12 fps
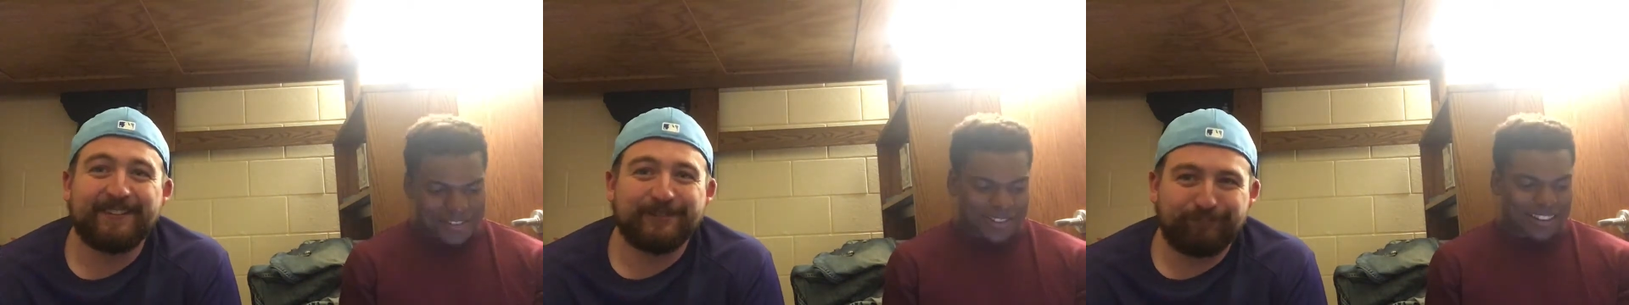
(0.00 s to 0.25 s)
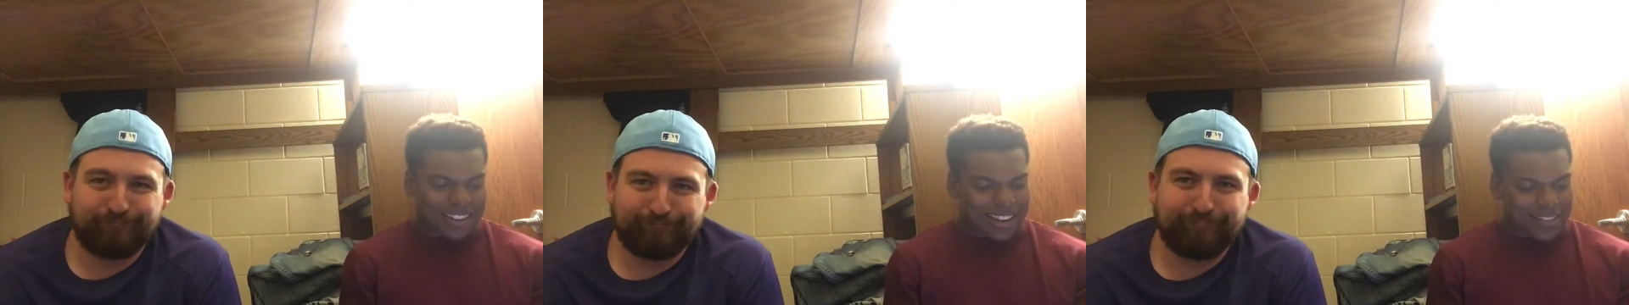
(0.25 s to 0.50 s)
Speaker 1: you
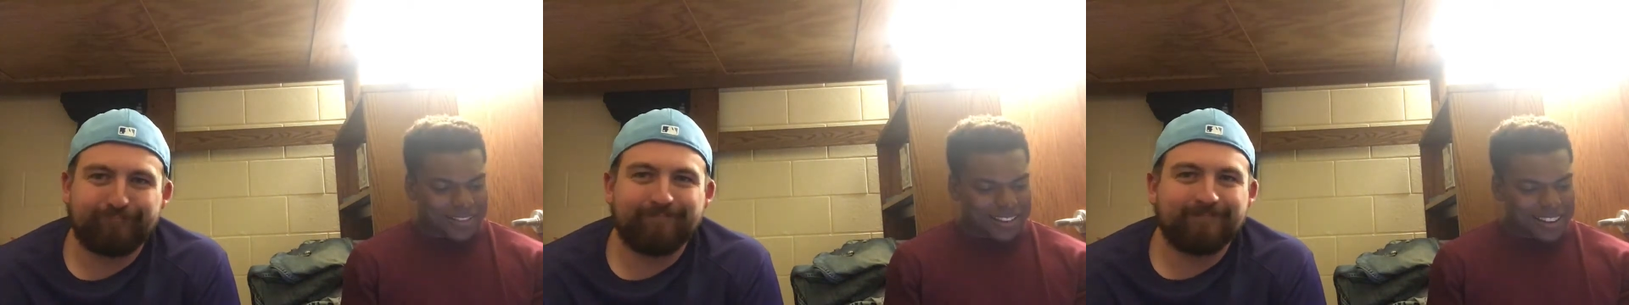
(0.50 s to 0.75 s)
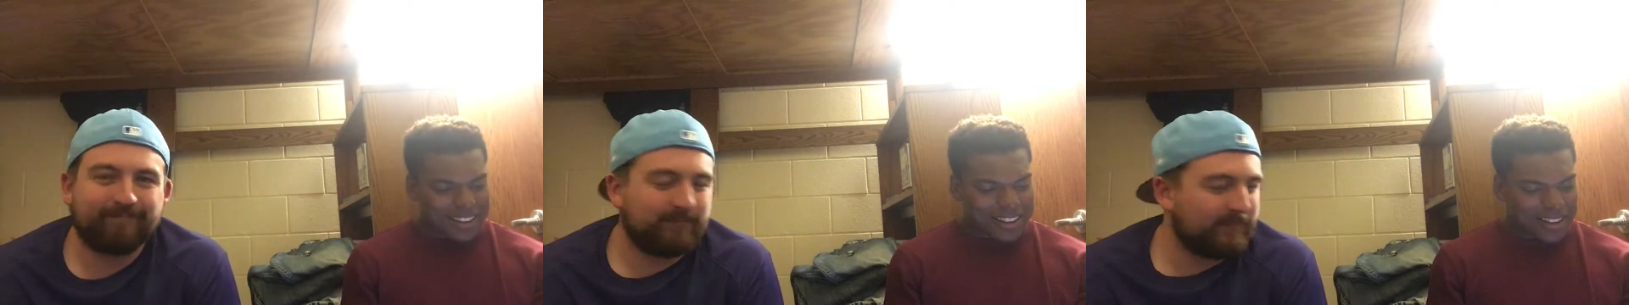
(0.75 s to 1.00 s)
can have it.
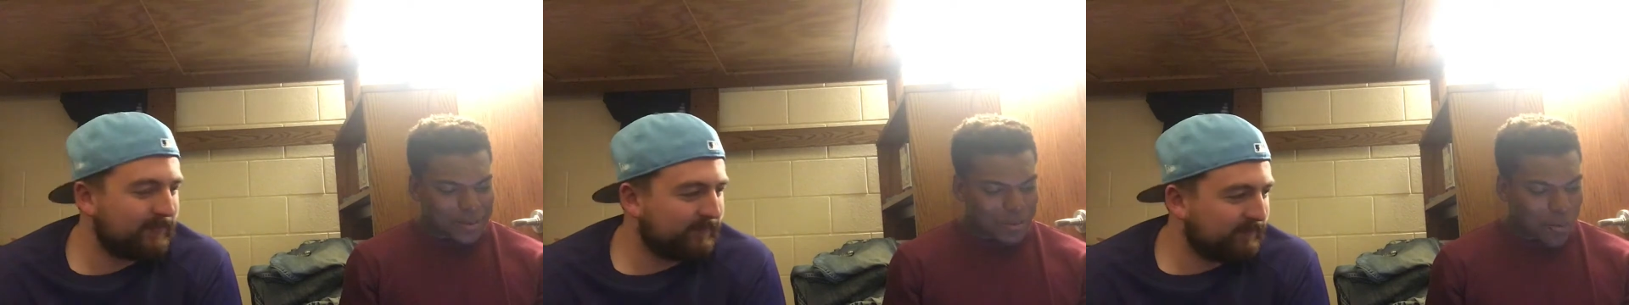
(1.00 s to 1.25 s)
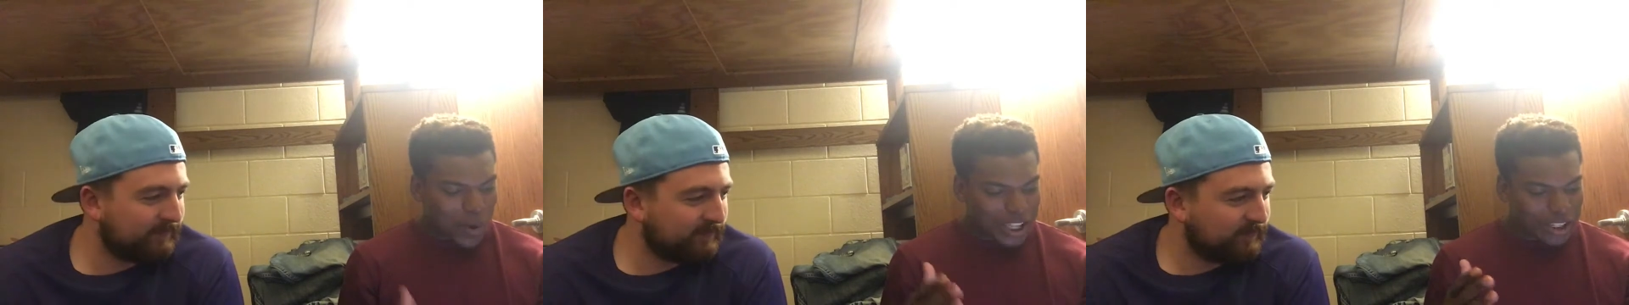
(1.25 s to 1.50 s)
Um,
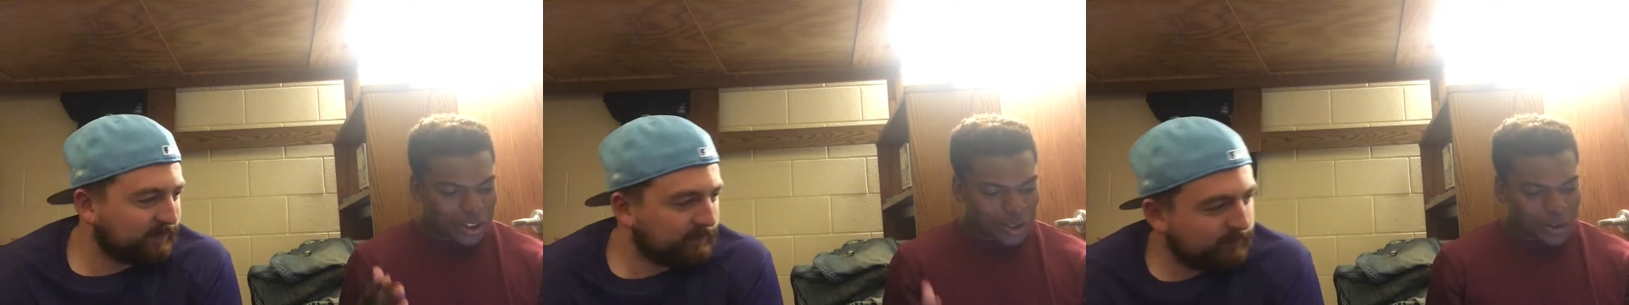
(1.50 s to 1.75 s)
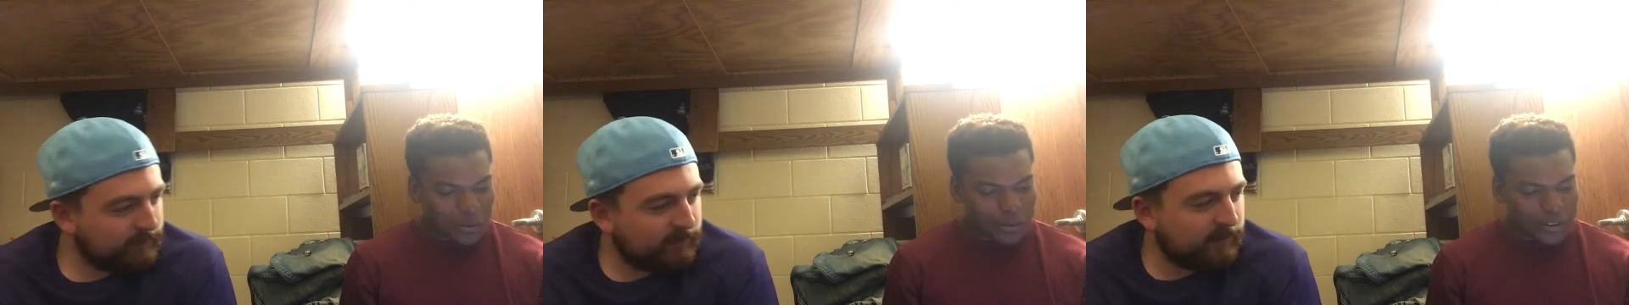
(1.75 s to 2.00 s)
when do
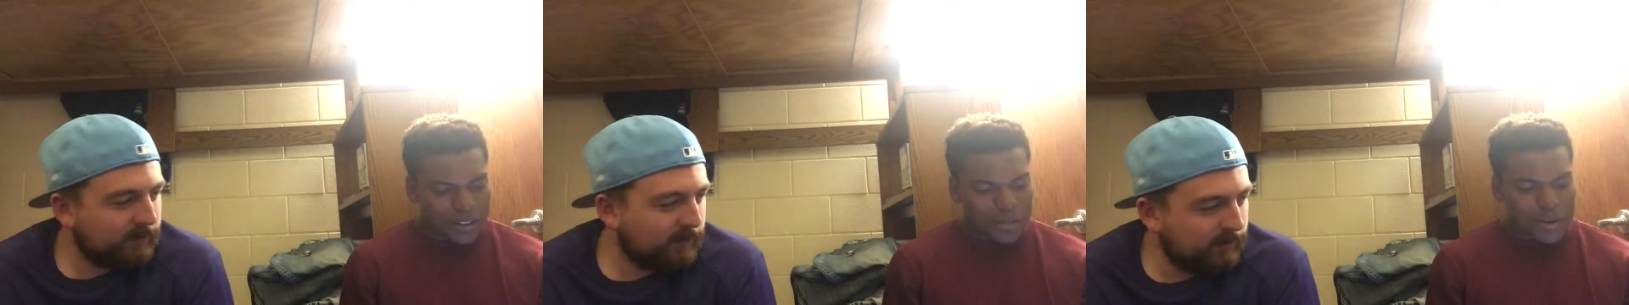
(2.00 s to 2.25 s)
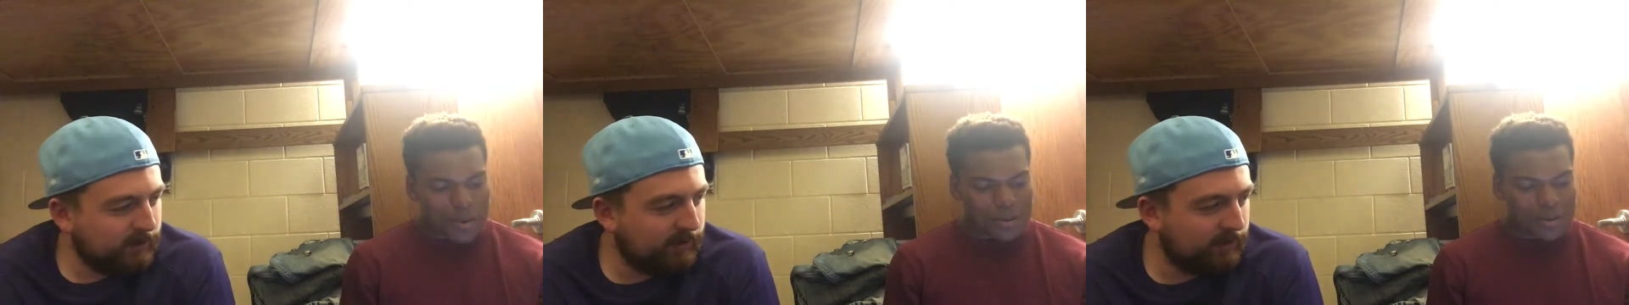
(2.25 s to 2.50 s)
you feel
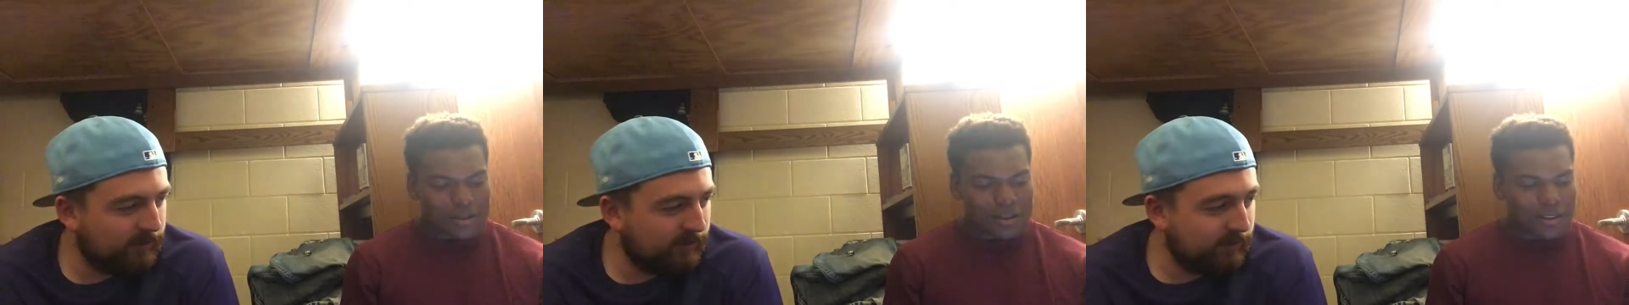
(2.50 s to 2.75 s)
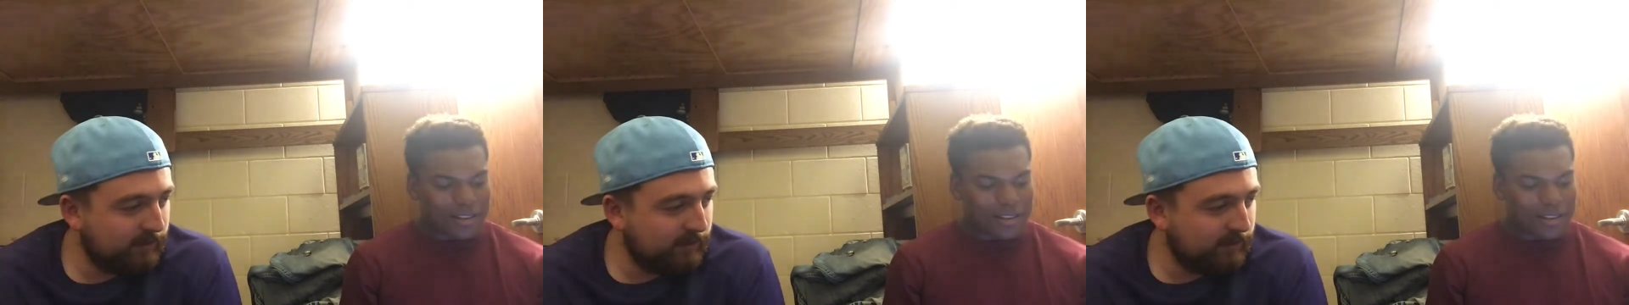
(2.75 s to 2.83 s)
most?